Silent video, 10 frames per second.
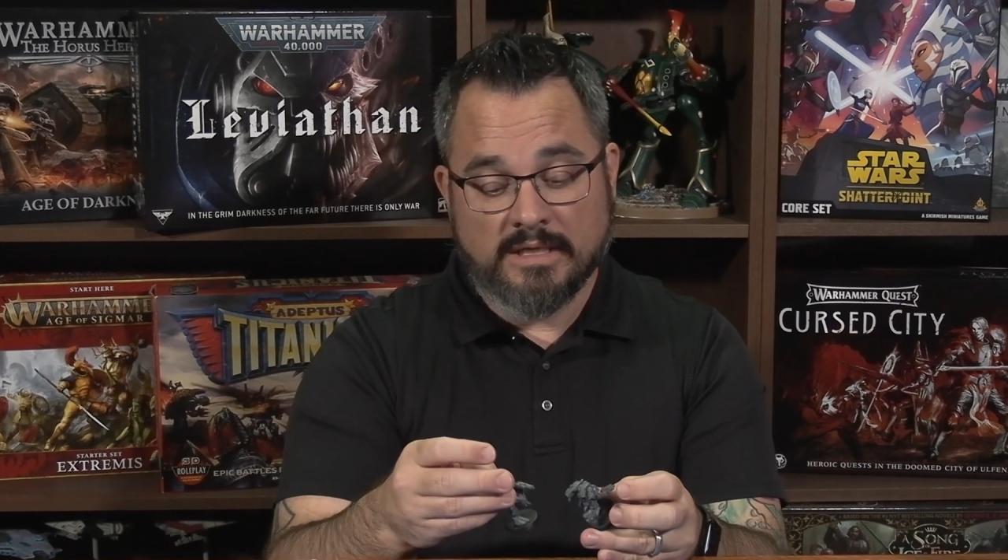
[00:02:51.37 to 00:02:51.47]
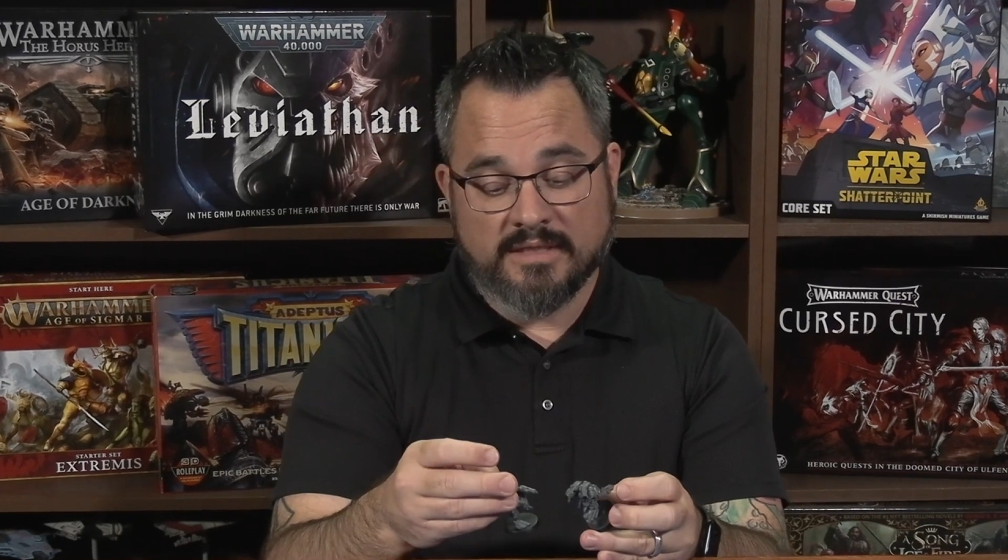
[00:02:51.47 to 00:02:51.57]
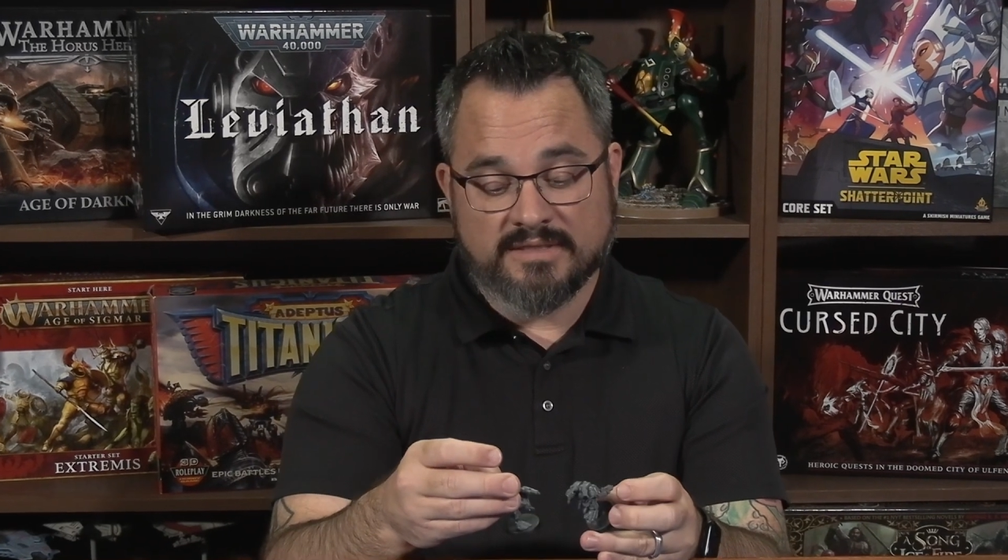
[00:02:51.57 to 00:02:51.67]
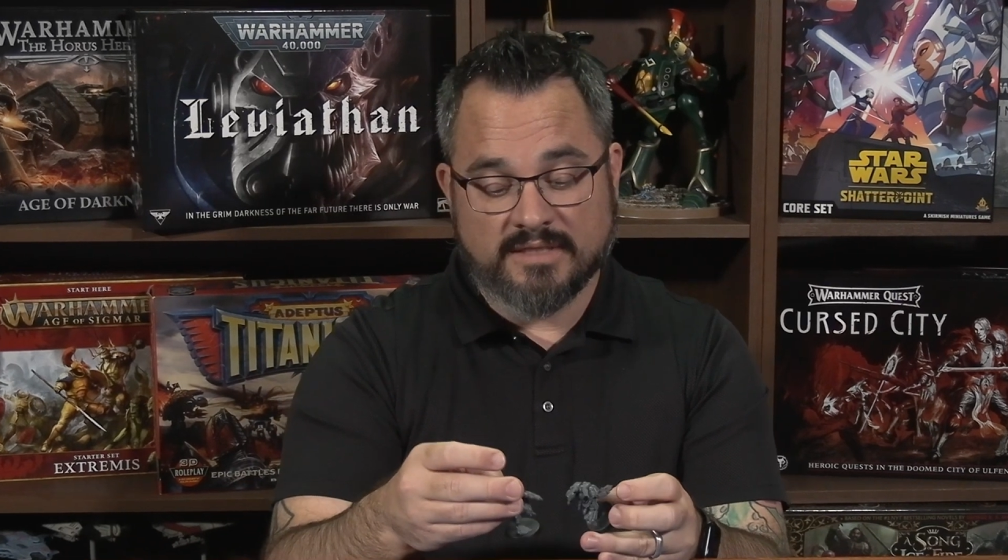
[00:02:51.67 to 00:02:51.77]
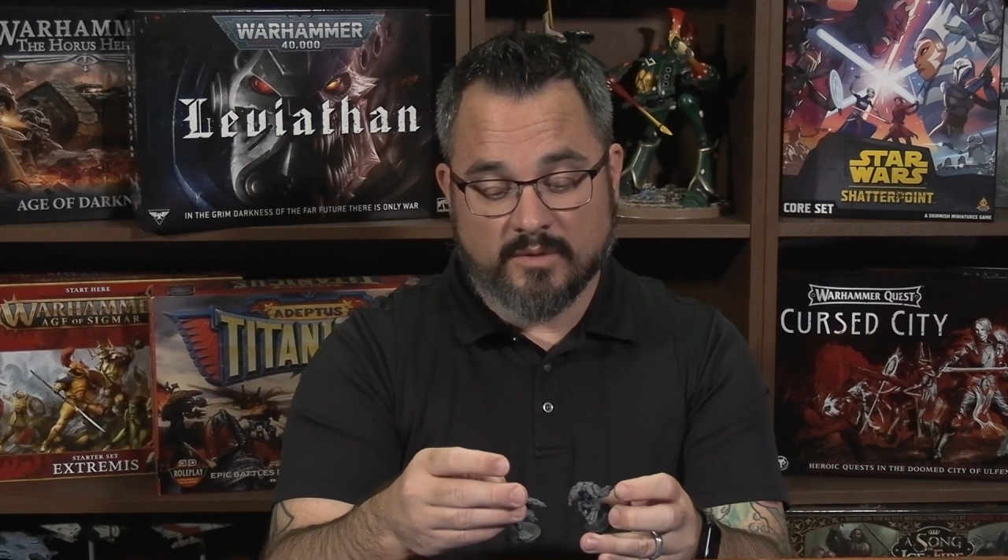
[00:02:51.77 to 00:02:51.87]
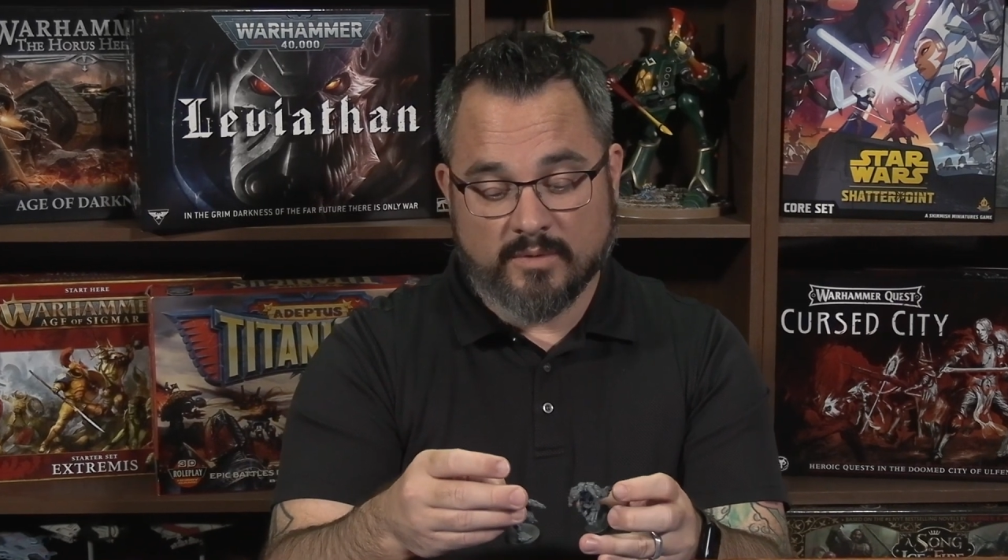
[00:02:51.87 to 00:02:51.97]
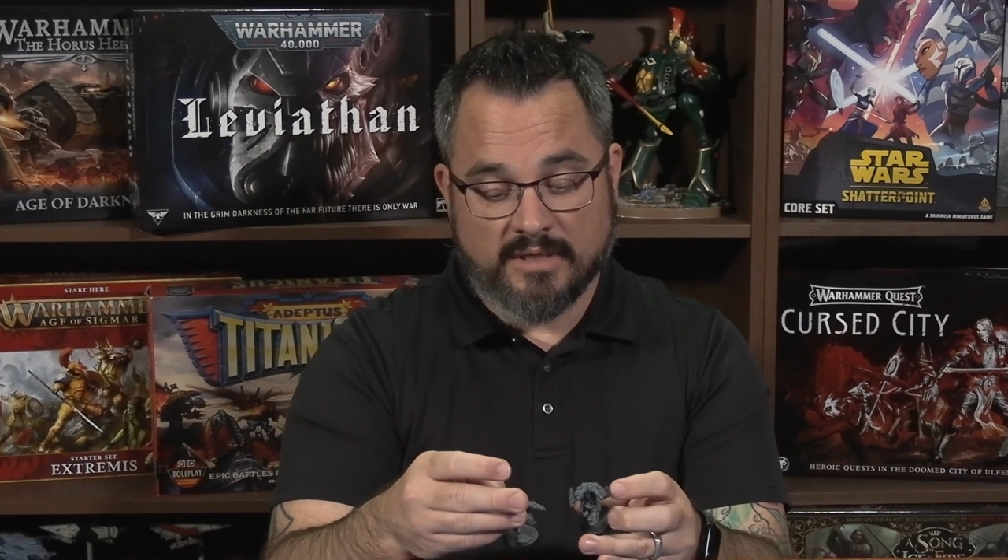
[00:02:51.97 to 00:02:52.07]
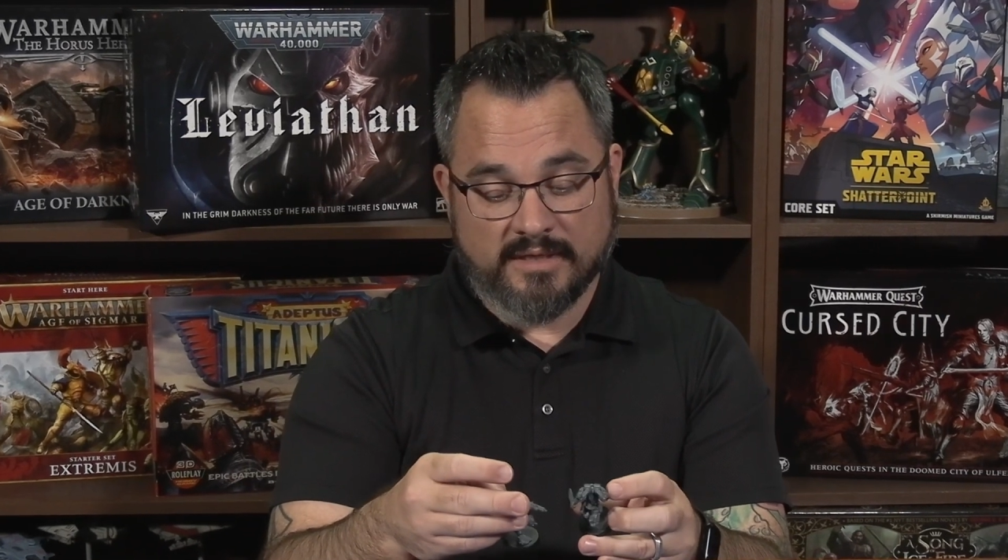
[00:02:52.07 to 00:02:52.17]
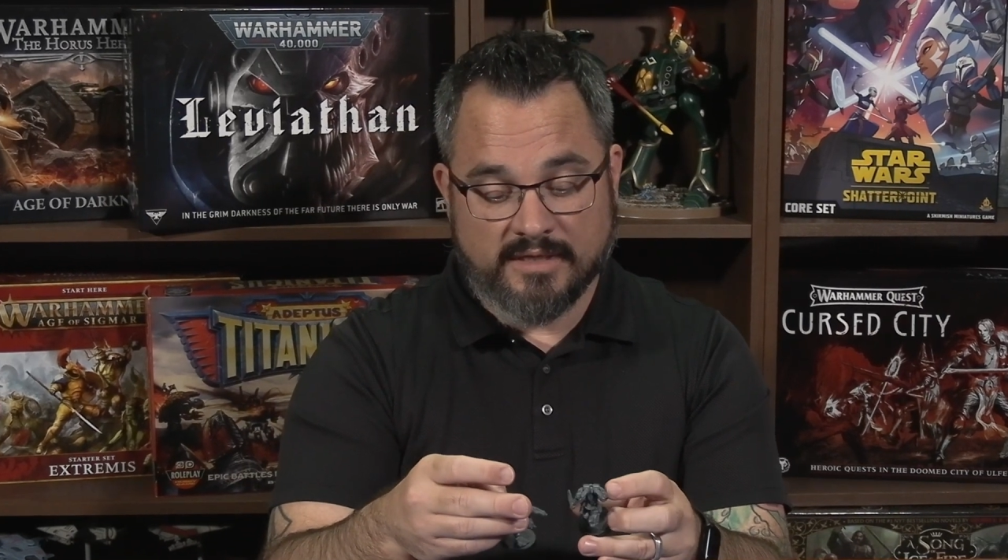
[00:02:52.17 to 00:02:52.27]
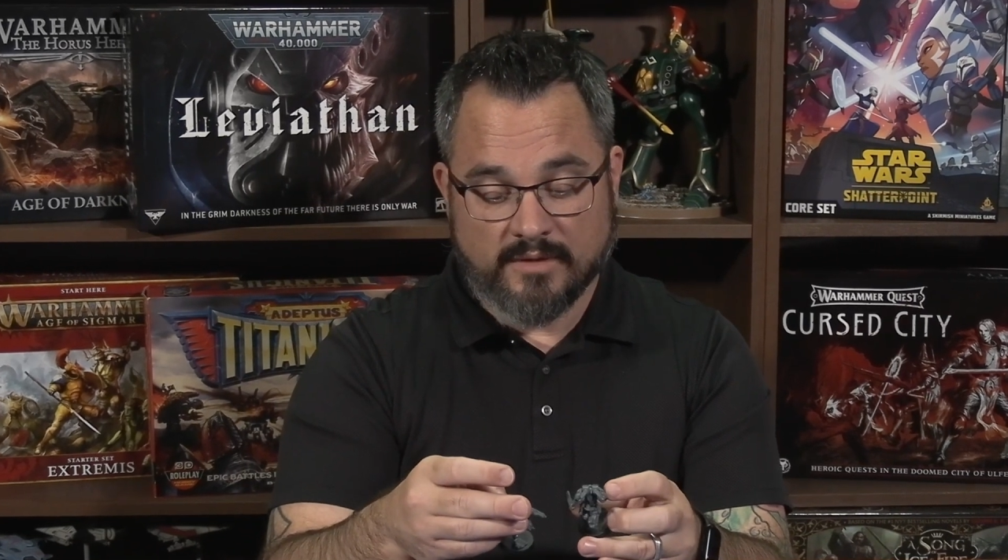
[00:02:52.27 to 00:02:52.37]

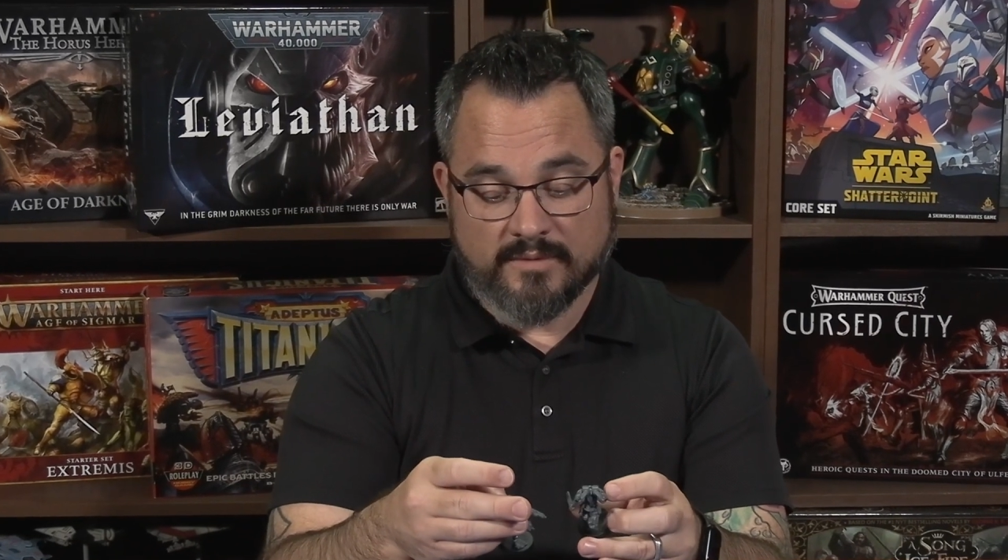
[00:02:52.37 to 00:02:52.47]
So,